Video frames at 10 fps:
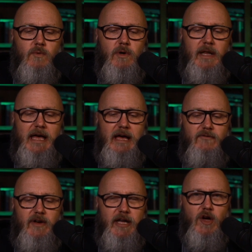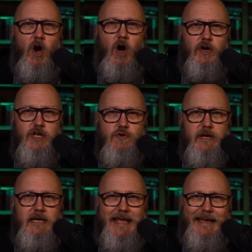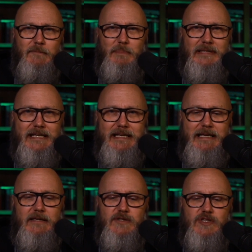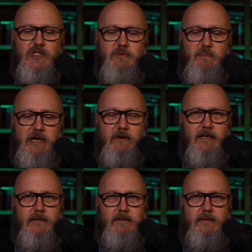will have an arguing and pleading spirit.